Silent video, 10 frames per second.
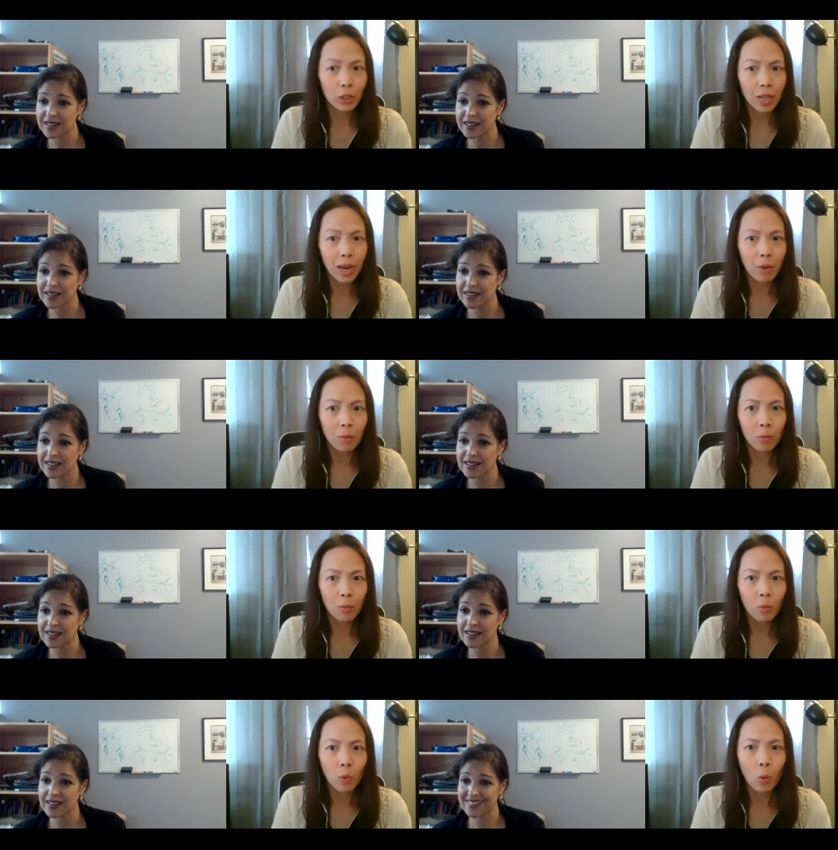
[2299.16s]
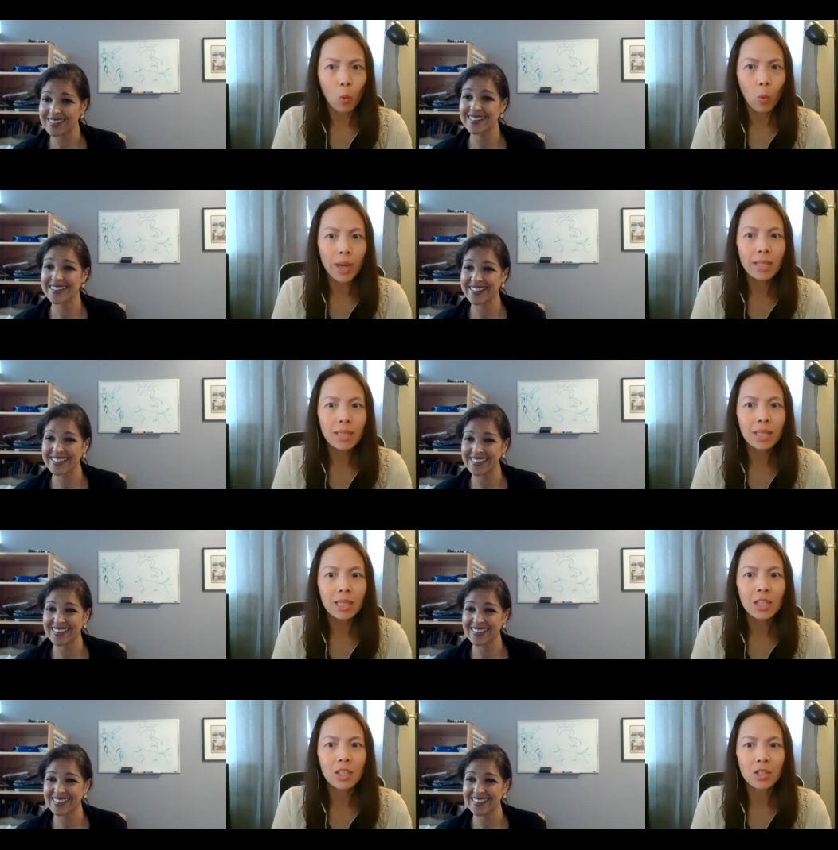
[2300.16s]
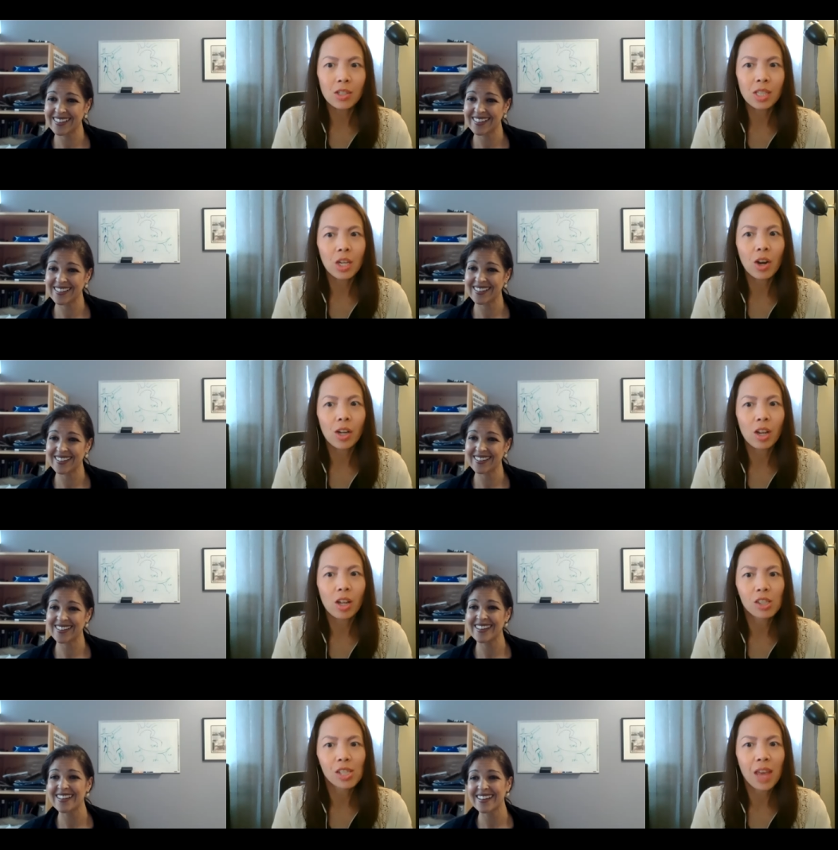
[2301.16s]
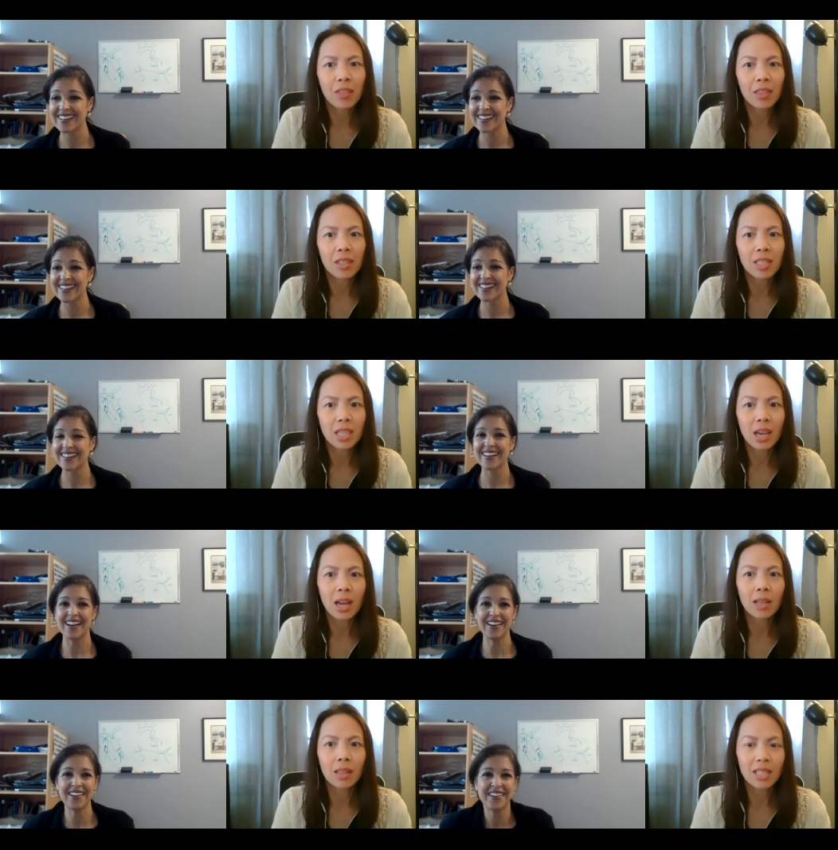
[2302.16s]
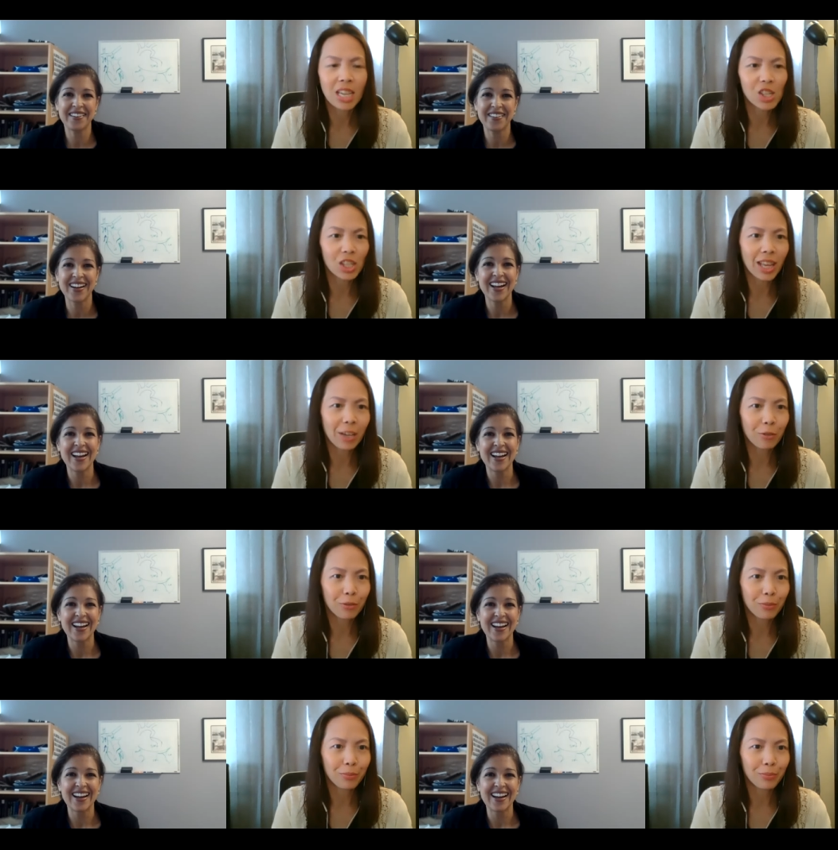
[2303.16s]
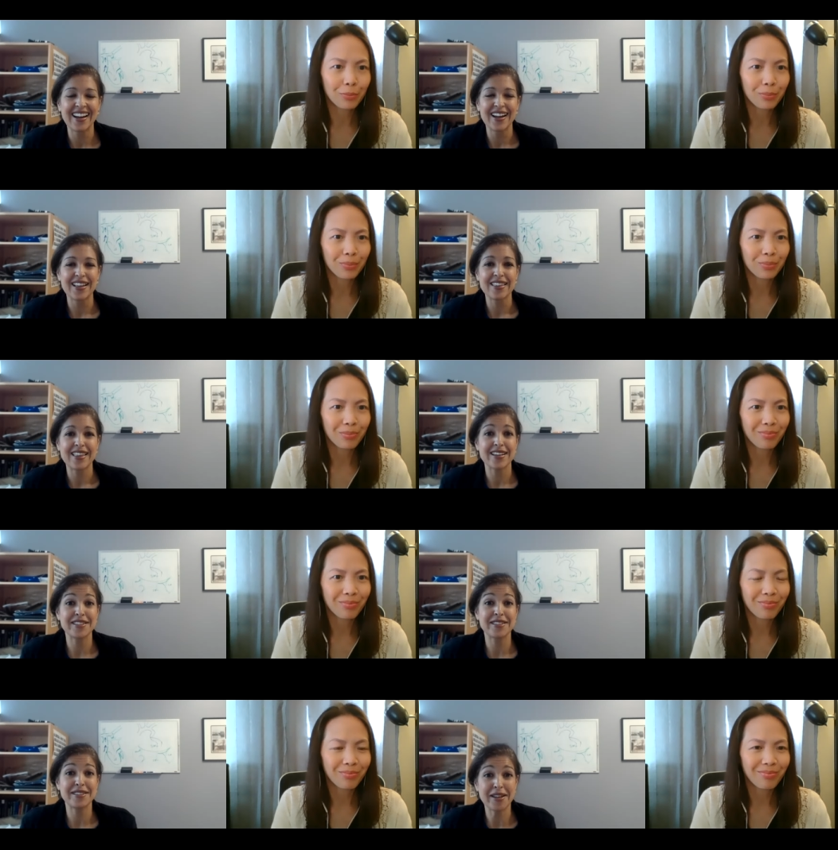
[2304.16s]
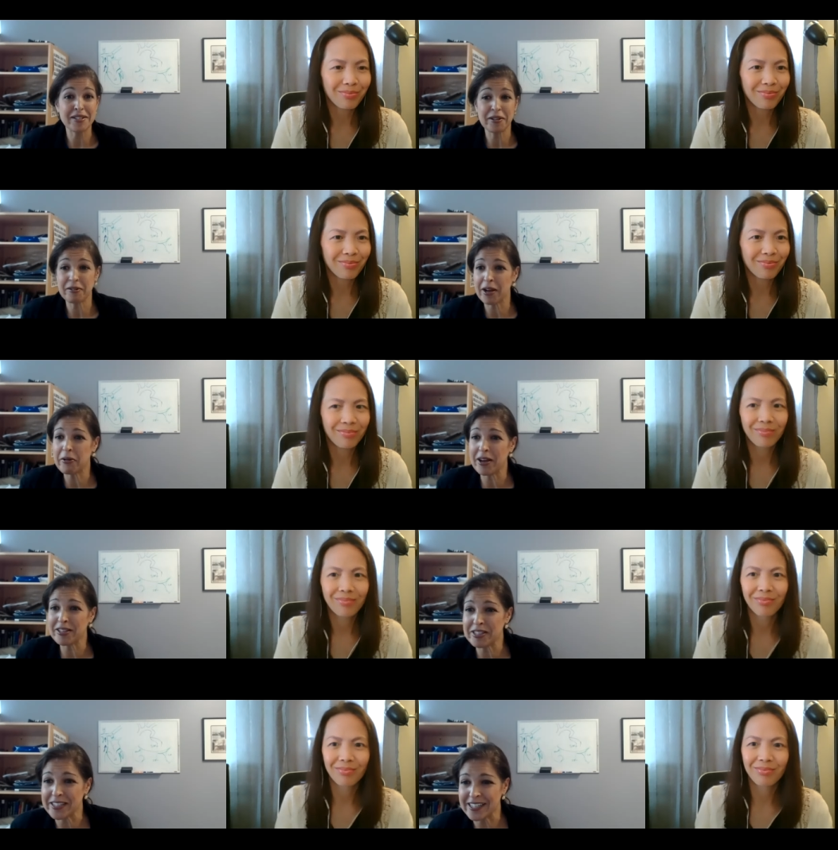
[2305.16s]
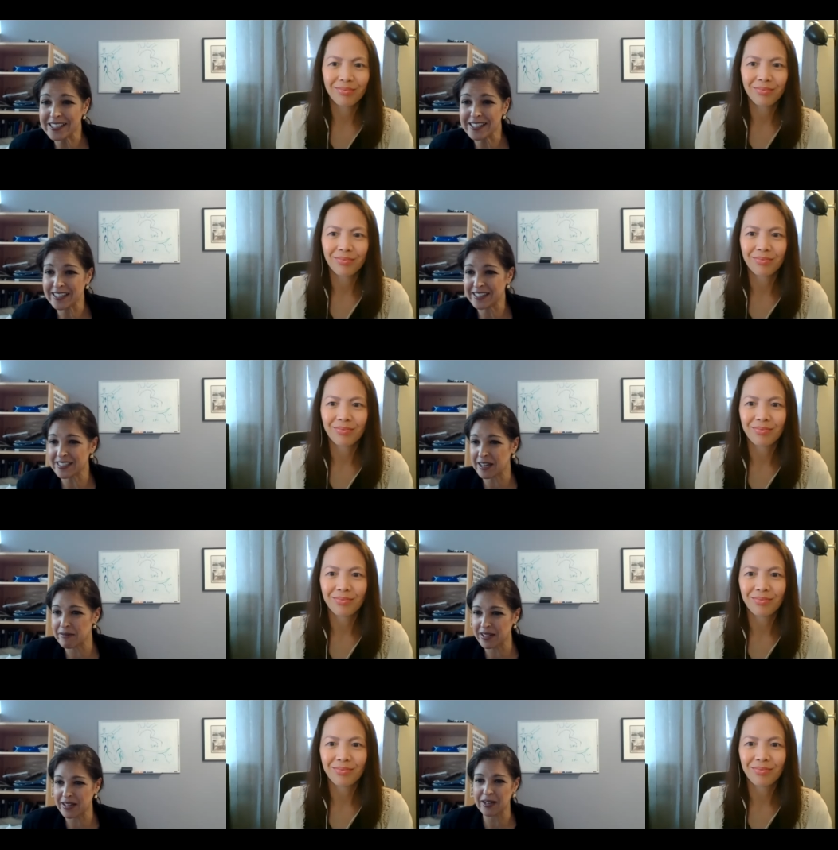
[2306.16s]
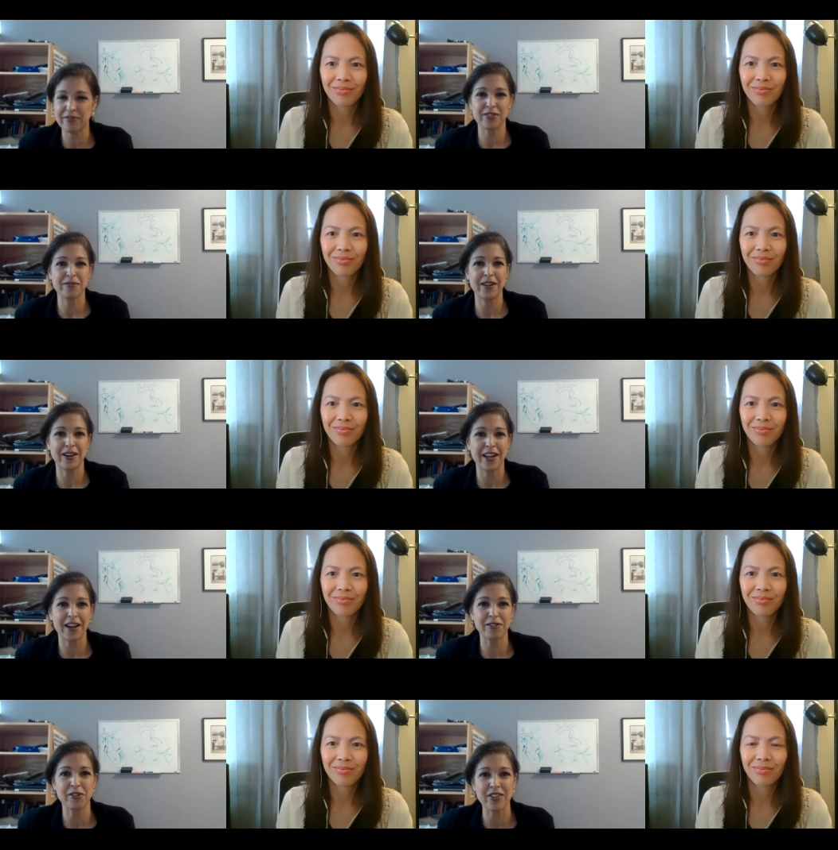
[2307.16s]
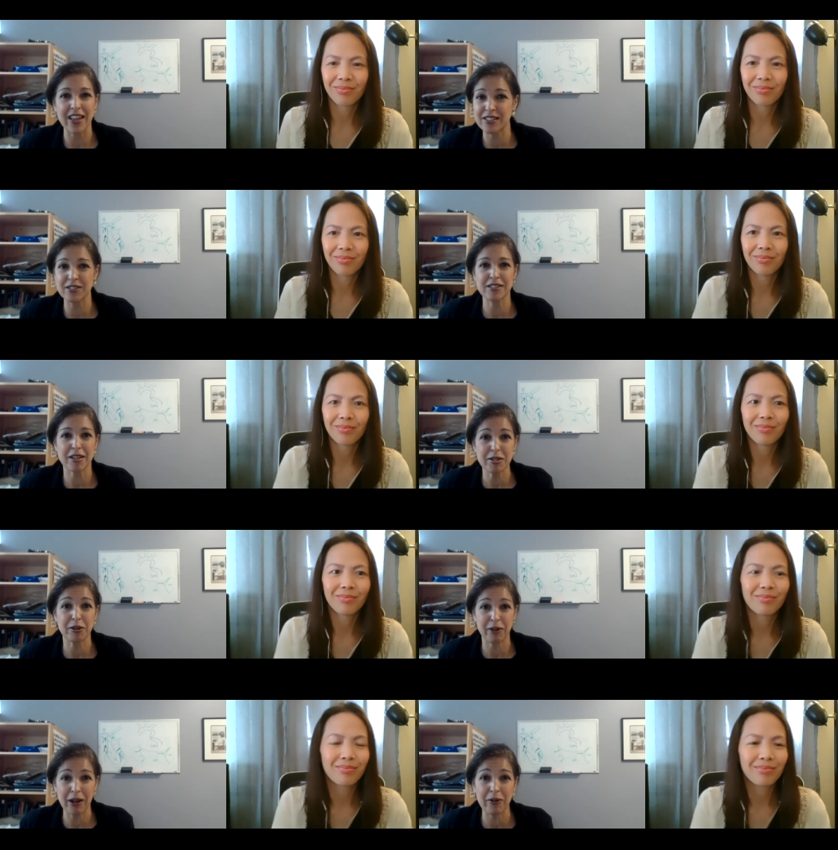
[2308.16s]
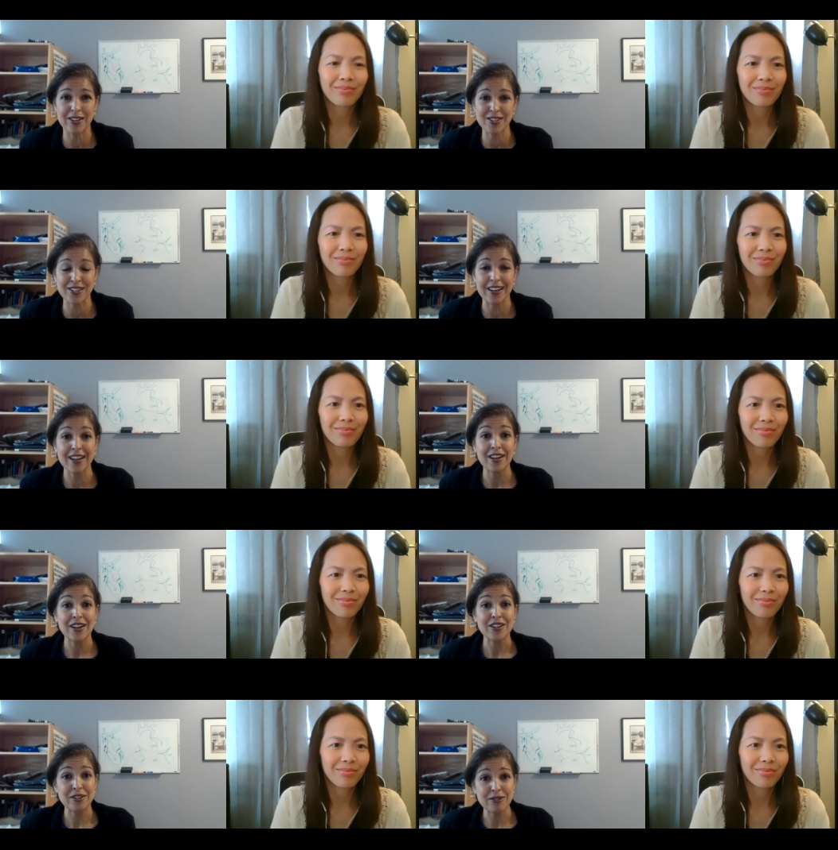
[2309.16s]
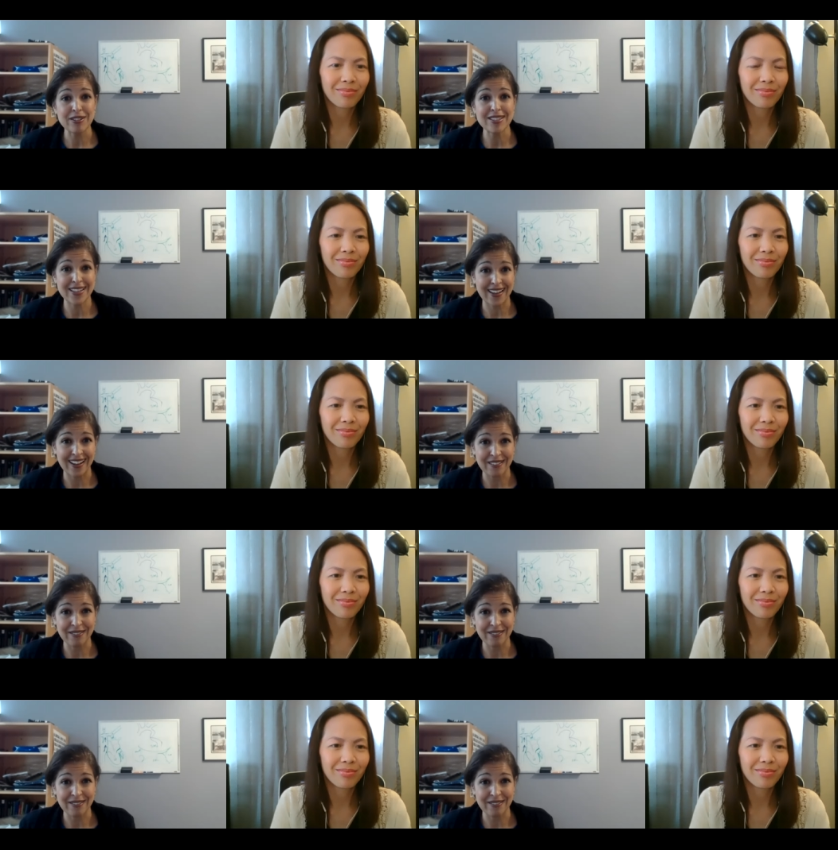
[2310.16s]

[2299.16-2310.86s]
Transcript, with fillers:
Speaker 1: good now. Why does he need to see a cardiologist at this, at oh. this stage in life? That is
Speaker 2: such a great question. I see that's coming up uh, from Eric Anker. That's a, such a great question. You will see,